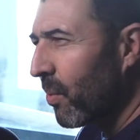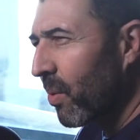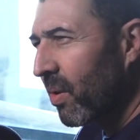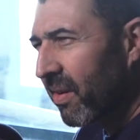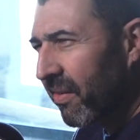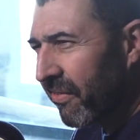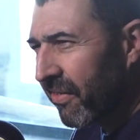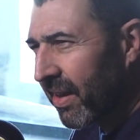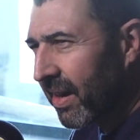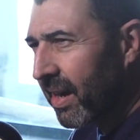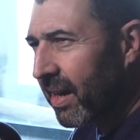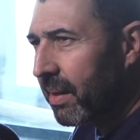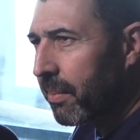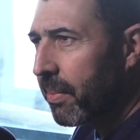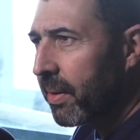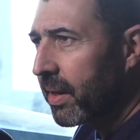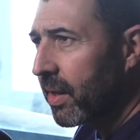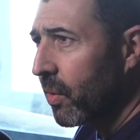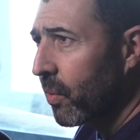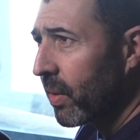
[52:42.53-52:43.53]
want to offend
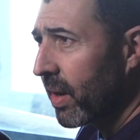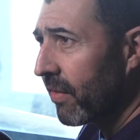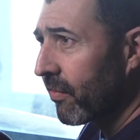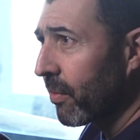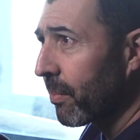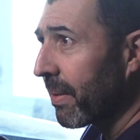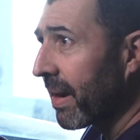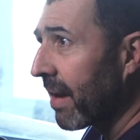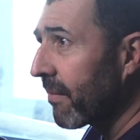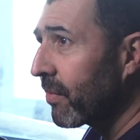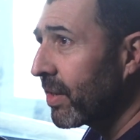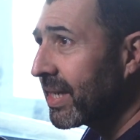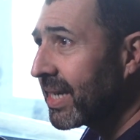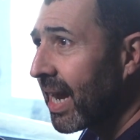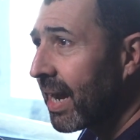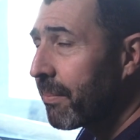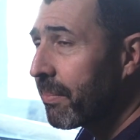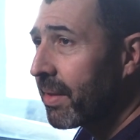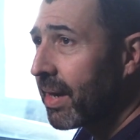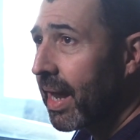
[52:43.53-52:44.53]
anybody or whatever, but every
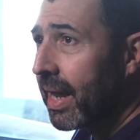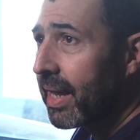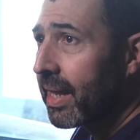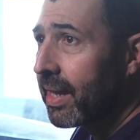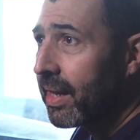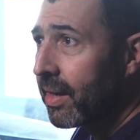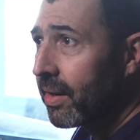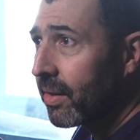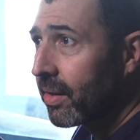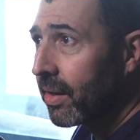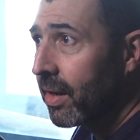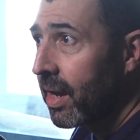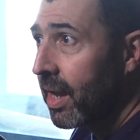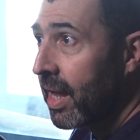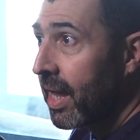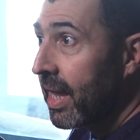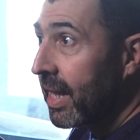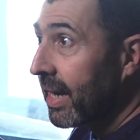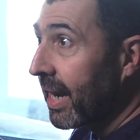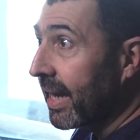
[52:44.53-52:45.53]
time that I hear,
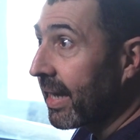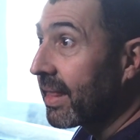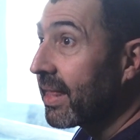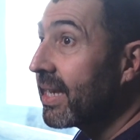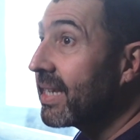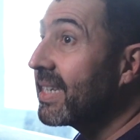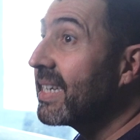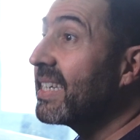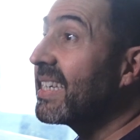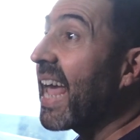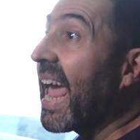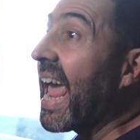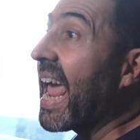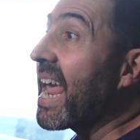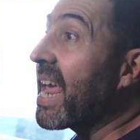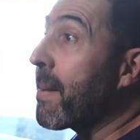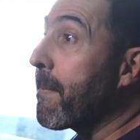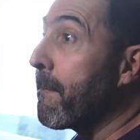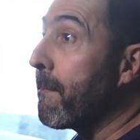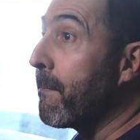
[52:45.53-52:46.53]
this is
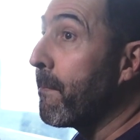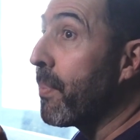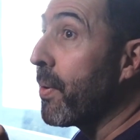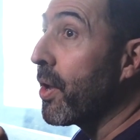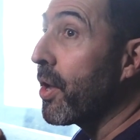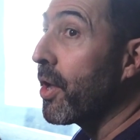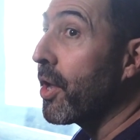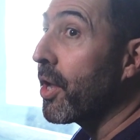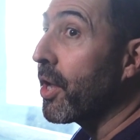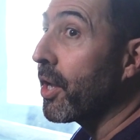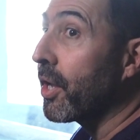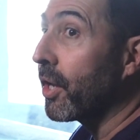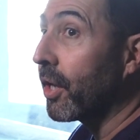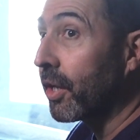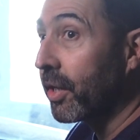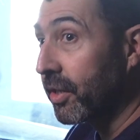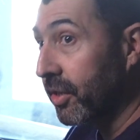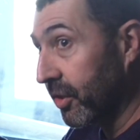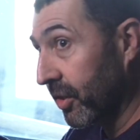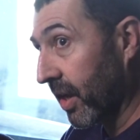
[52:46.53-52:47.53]
a
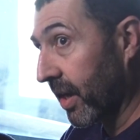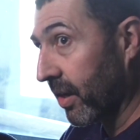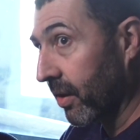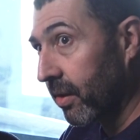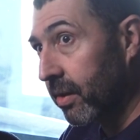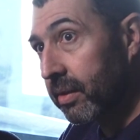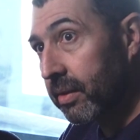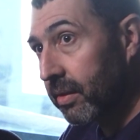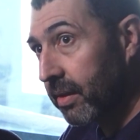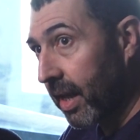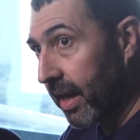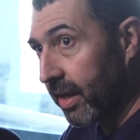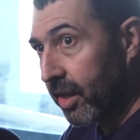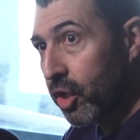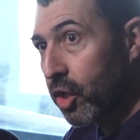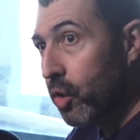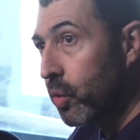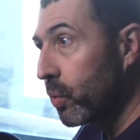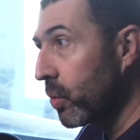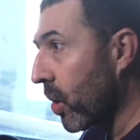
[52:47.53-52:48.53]
big singer,
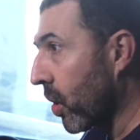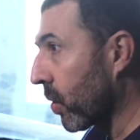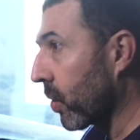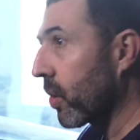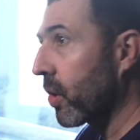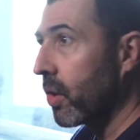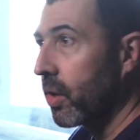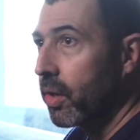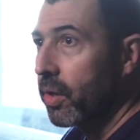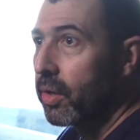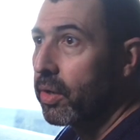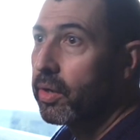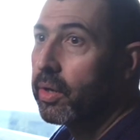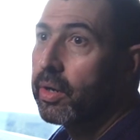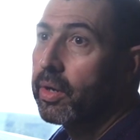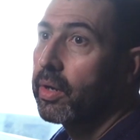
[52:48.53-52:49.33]
her,